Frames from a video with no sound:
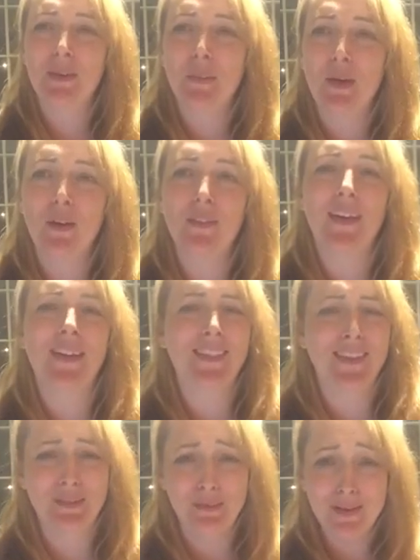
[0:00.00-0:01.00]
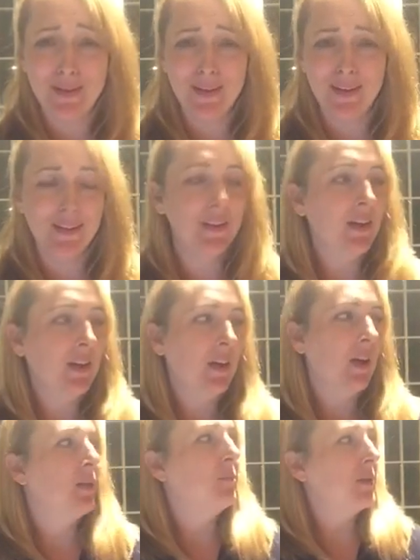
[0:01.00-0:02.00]
time I heard that thinking, what?
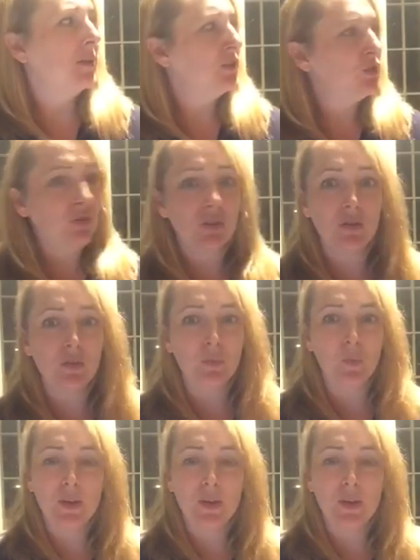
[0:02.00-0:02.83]
But it's true,